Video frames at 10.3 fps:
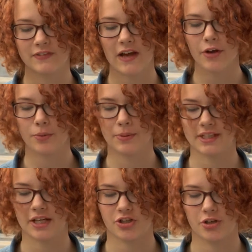valued
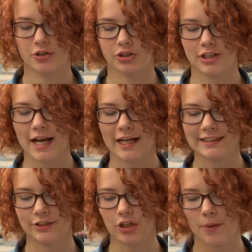possession, she
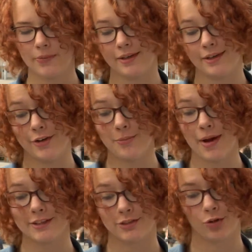accidentally dropped it in a nearby
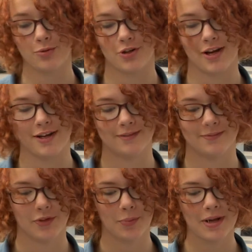storm drain.
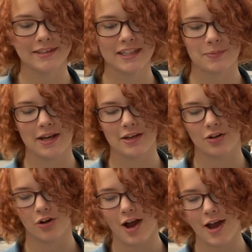The princess began
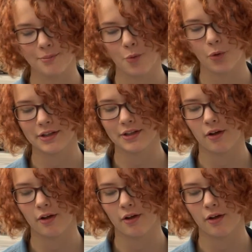crying, mourning the